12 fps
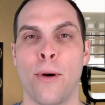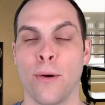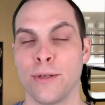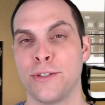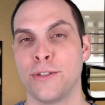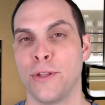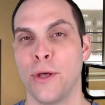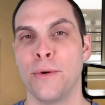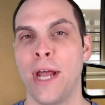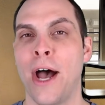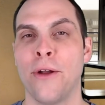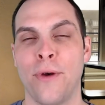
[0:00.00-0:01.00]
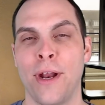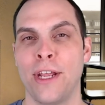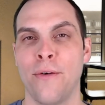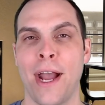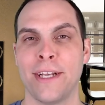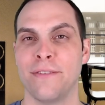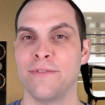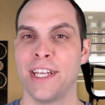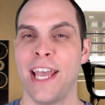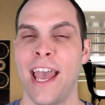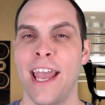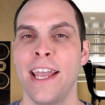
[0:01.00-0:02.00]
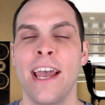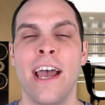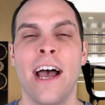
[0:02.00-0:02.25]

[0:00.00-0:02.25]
or slow down radioactive decay.